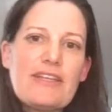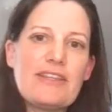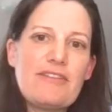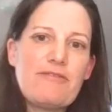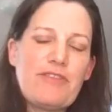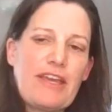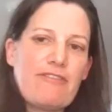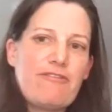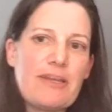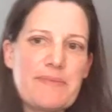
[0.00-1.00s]
I'm the so
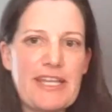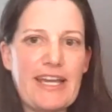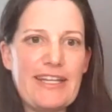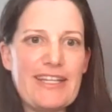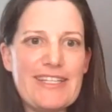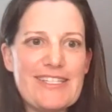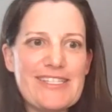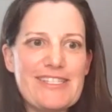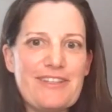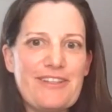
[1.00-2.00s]
like flip side is
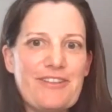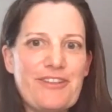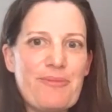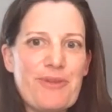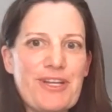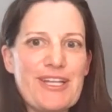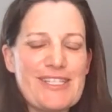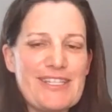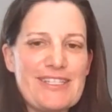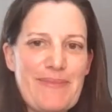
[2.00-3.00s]
your book is
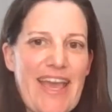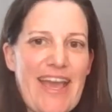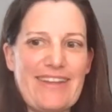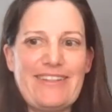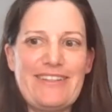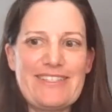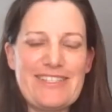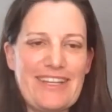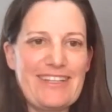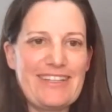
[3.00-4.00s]
in demand. It's
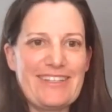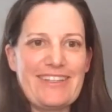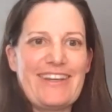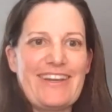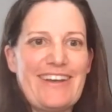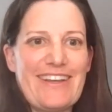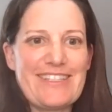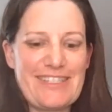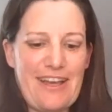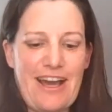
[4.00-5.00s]
like the
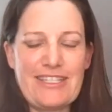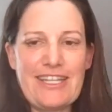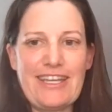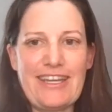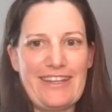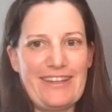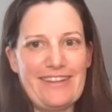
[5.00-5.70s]
it's the hot ticket.